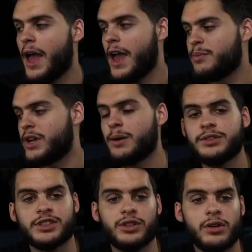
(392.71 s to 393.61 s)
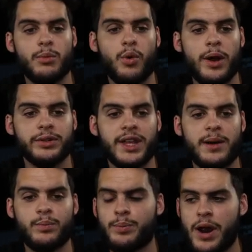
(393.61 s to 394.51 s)
and be able to still come away with
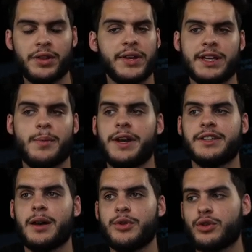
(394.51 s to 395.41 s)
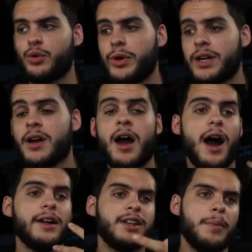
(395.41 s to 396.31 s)
that, barely taking up any time during the week,
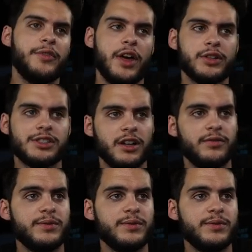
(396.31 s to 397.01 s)
on top of the other stuff.